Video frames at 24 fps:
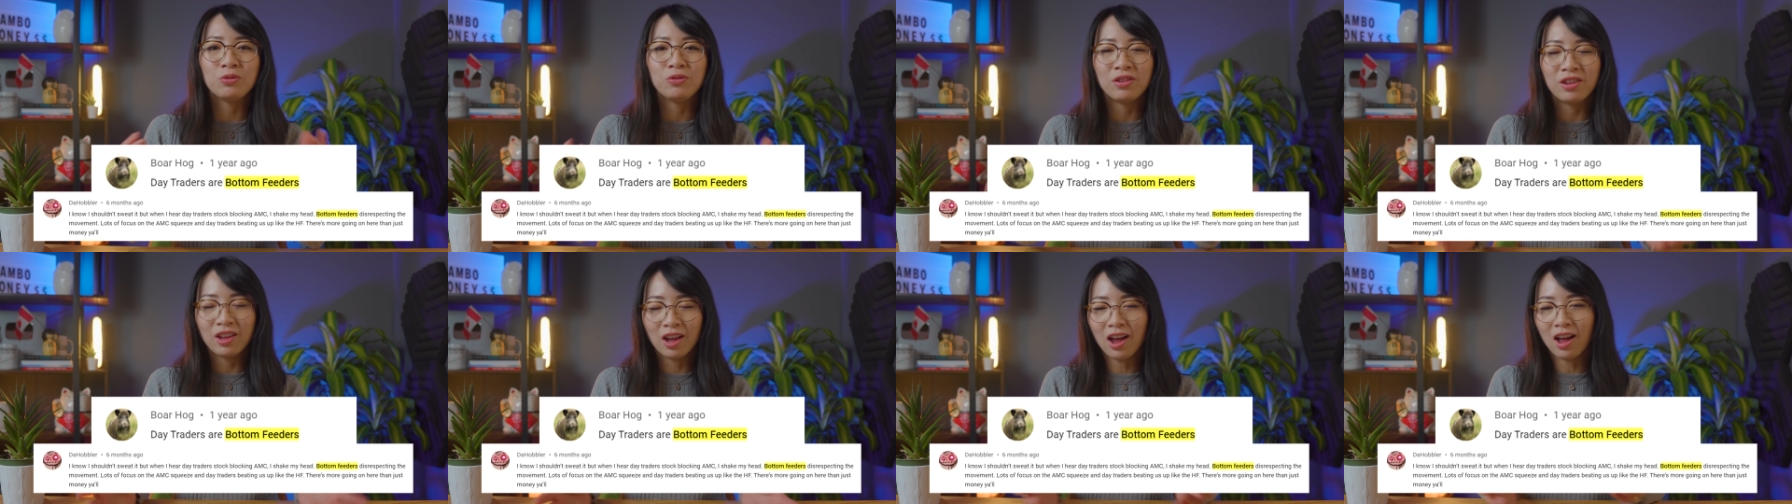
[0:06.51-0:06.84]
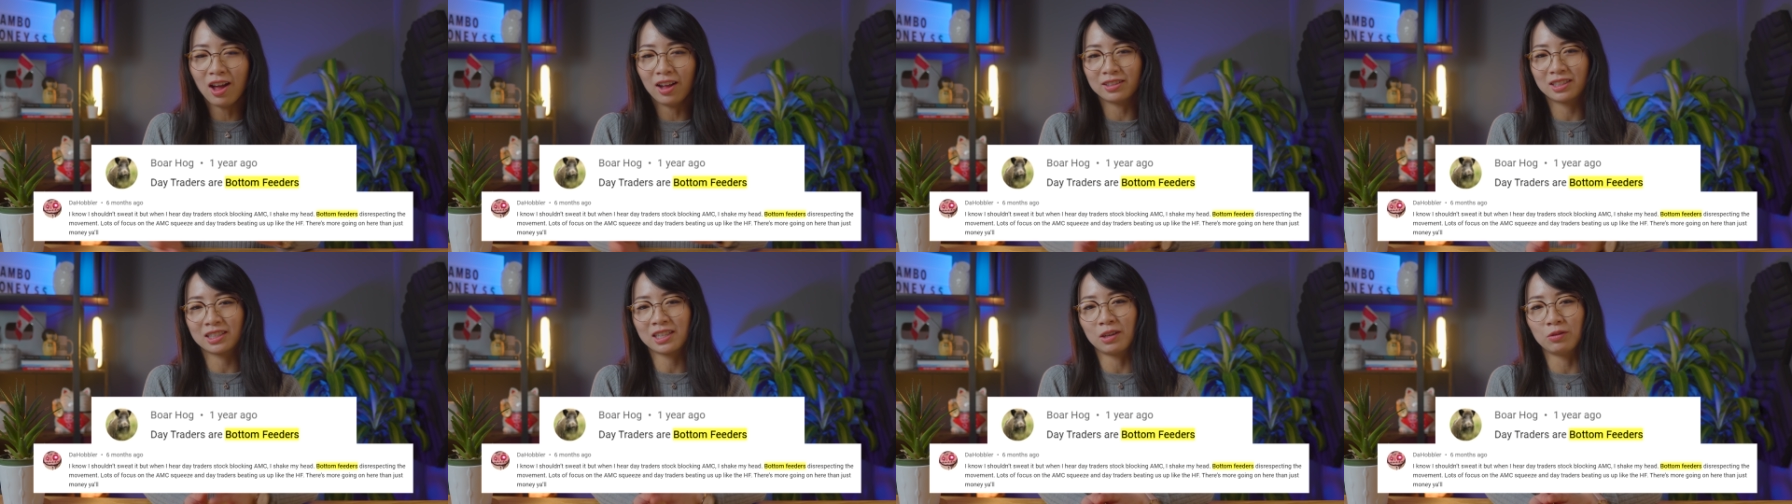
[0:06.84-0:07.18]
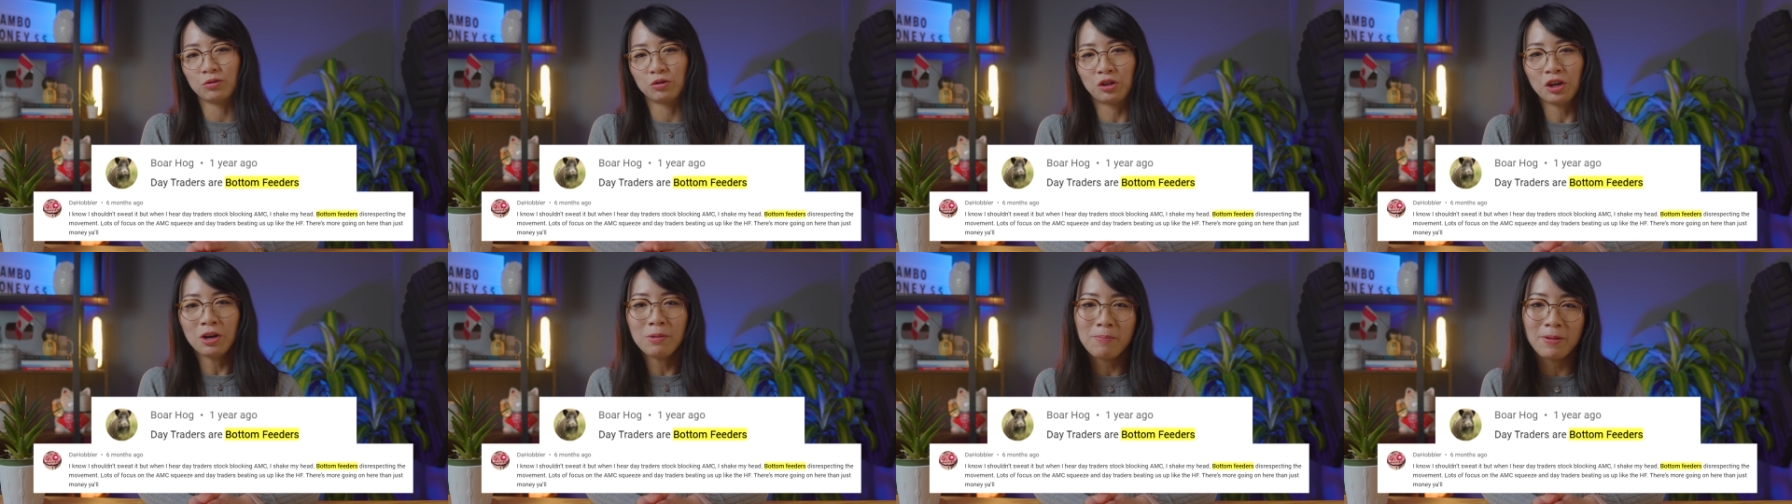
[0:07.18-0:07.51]
not
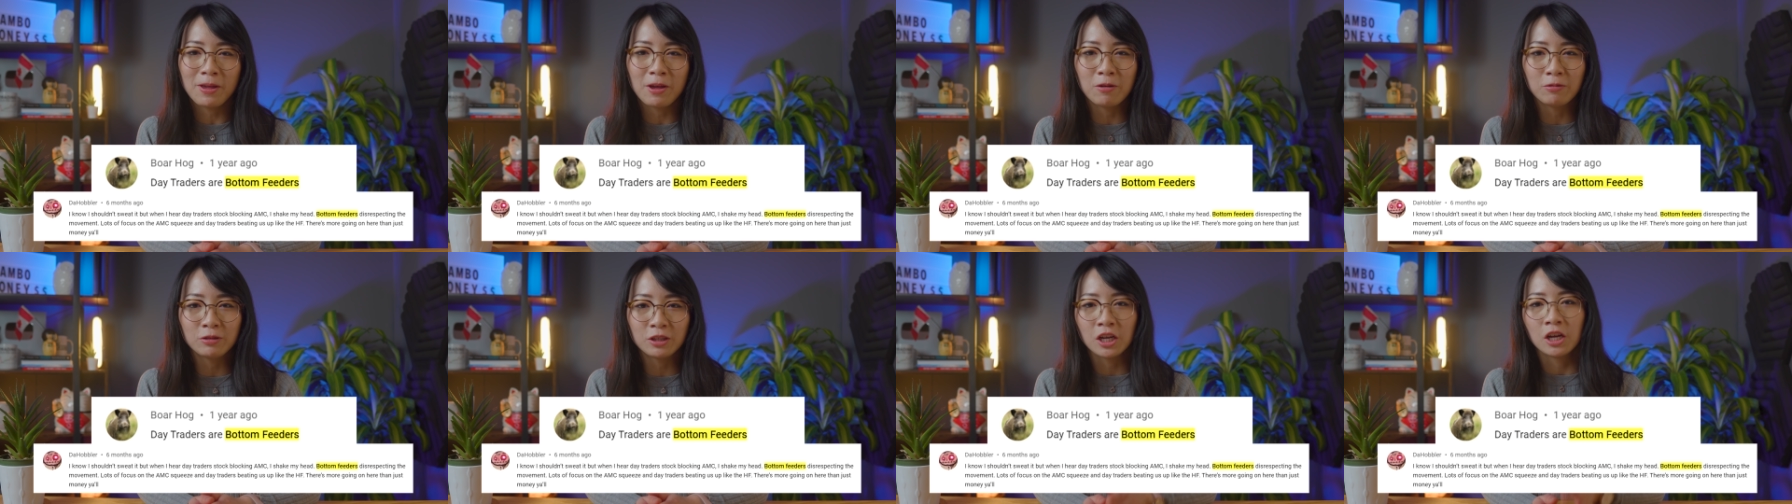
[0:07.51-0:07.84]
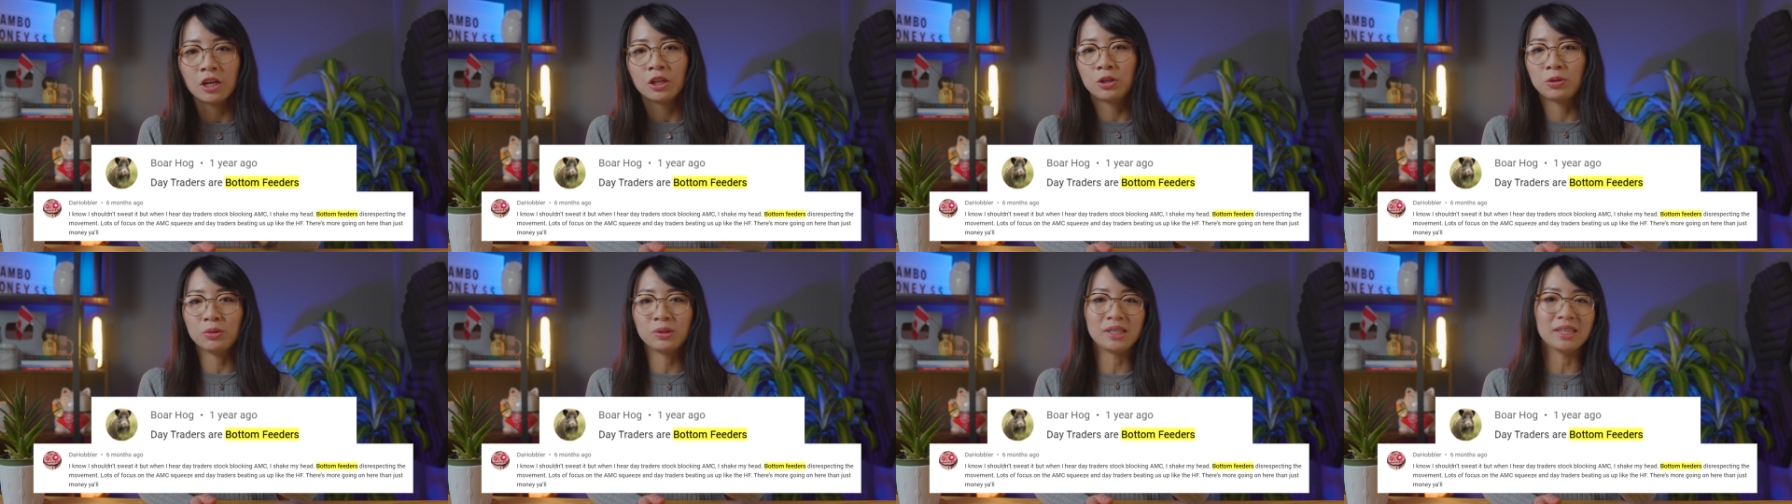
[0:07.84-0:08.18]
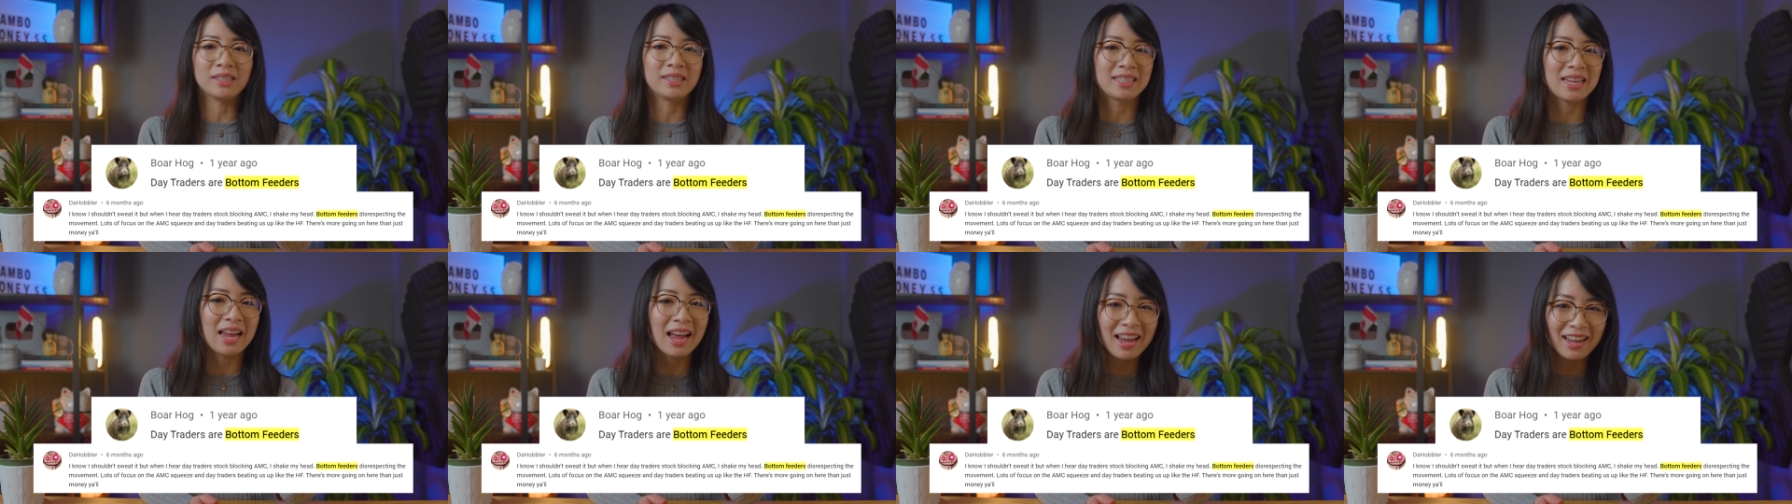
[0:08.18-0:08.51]
contribute to
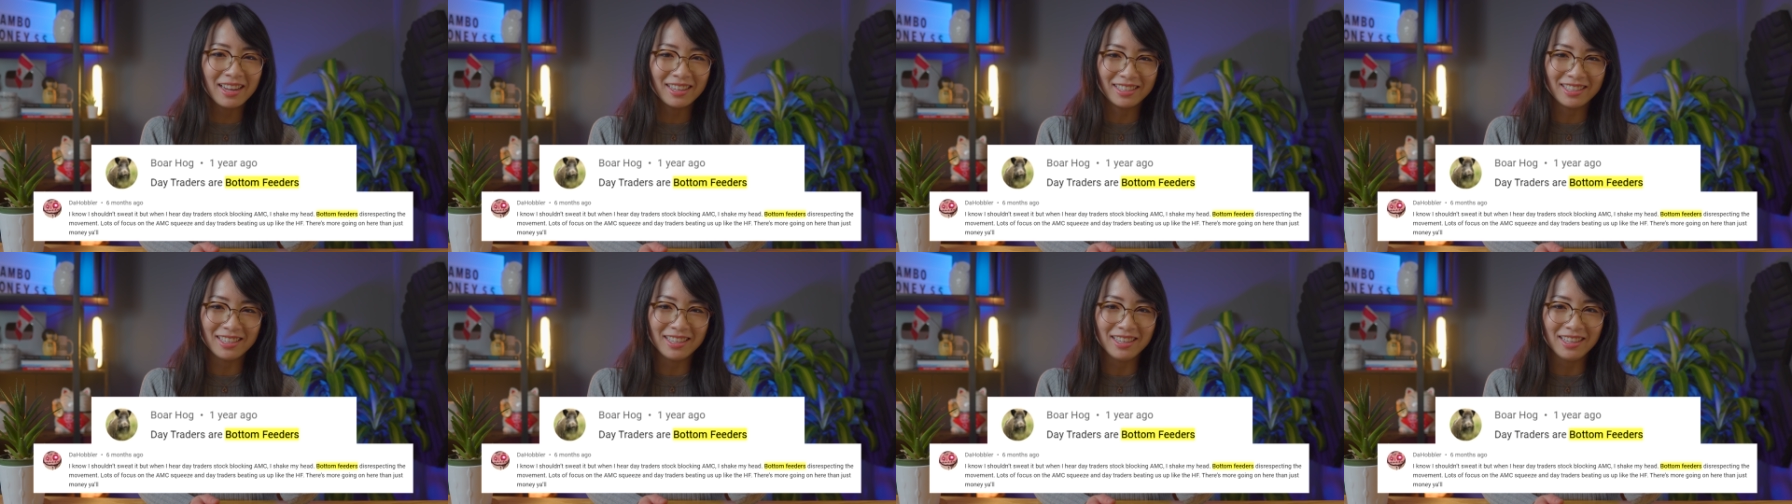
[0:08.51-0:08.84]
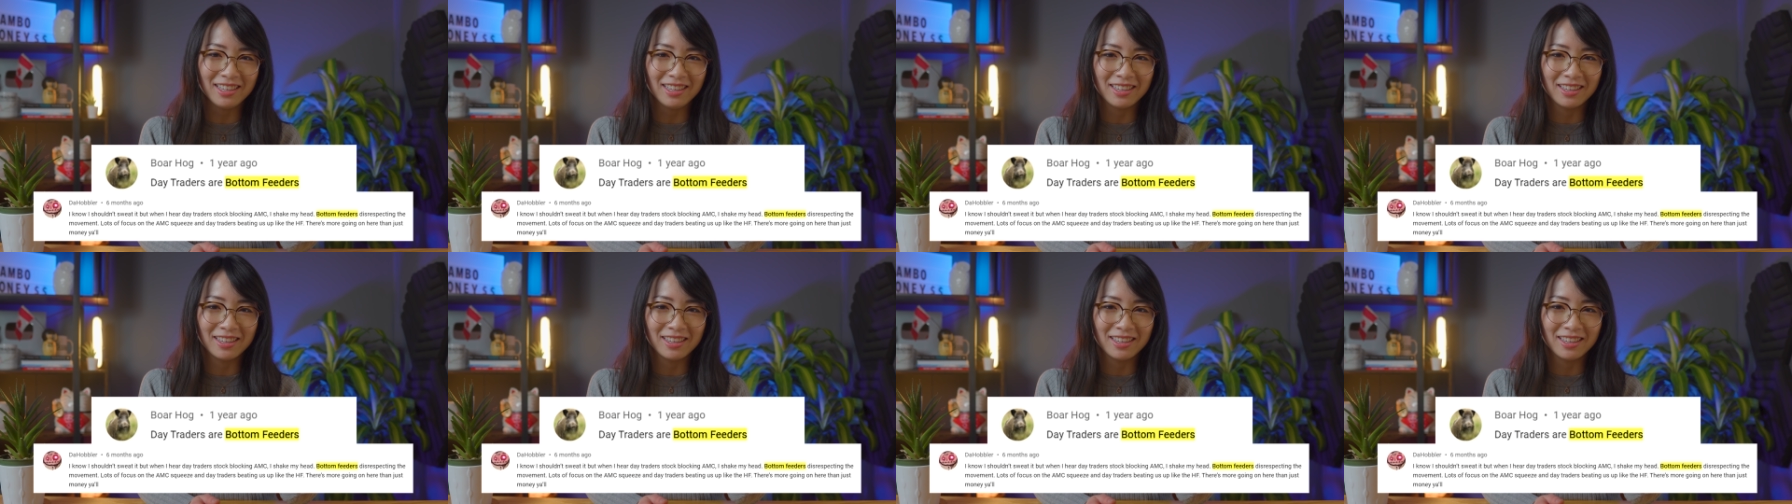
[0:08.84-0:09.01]
society.